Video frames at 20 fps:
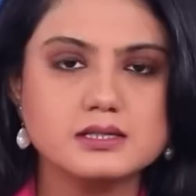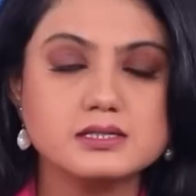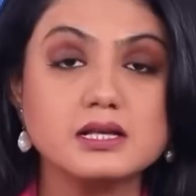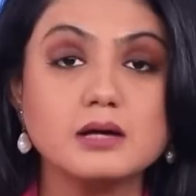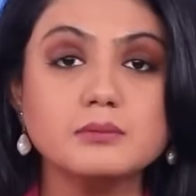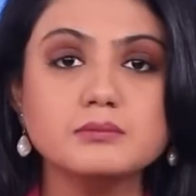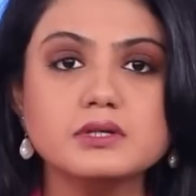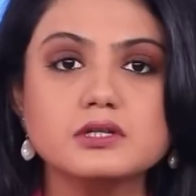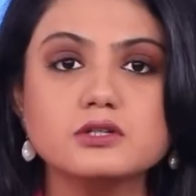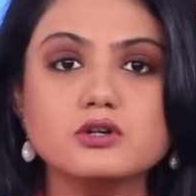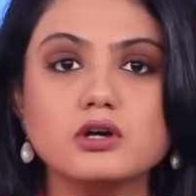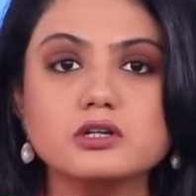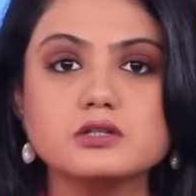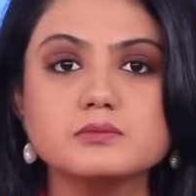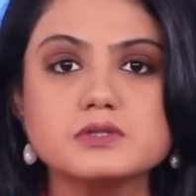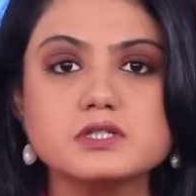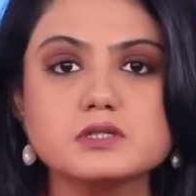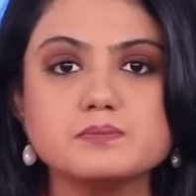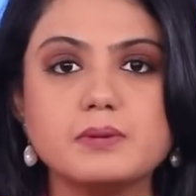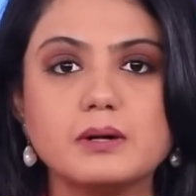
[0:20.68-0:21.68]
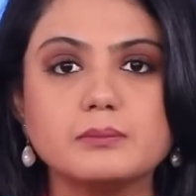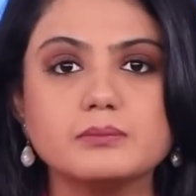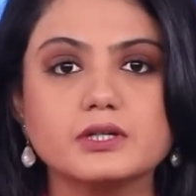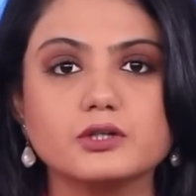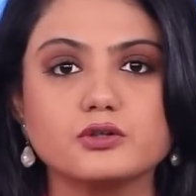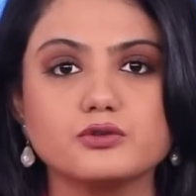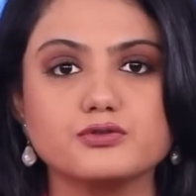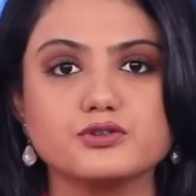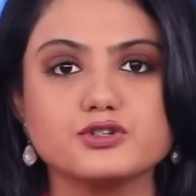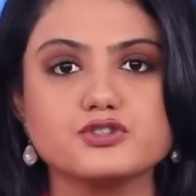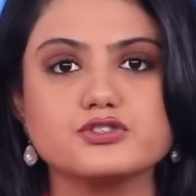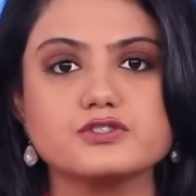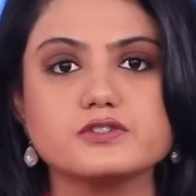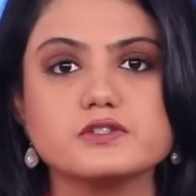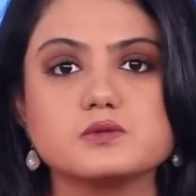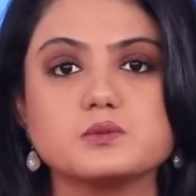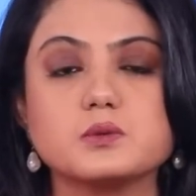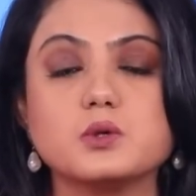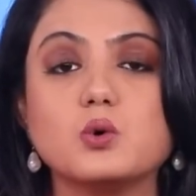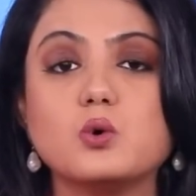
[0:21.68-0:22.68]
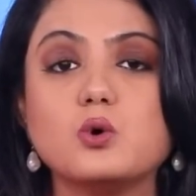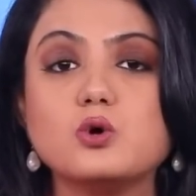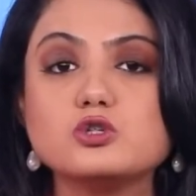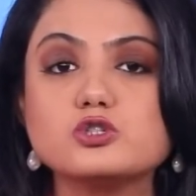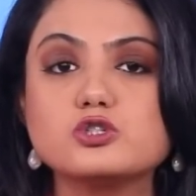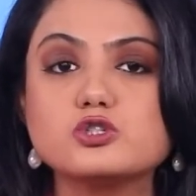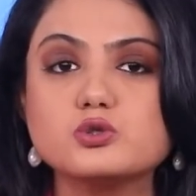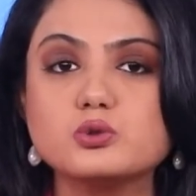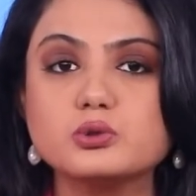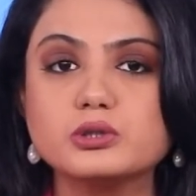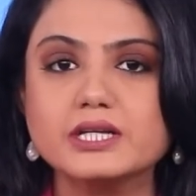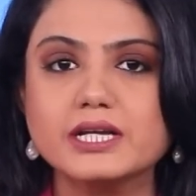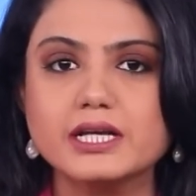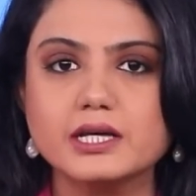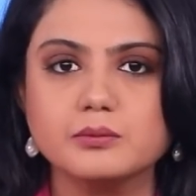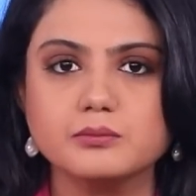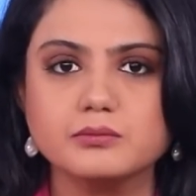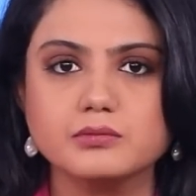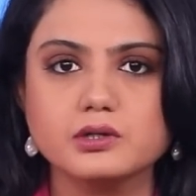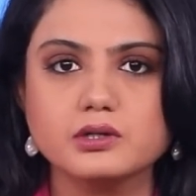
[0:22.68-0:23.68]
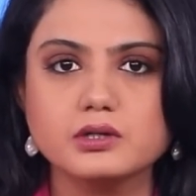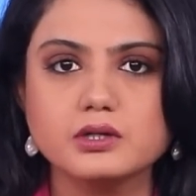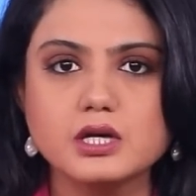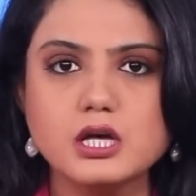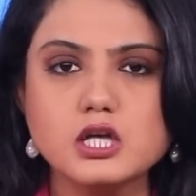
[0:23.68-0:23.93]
Some anonymous public officials were also named.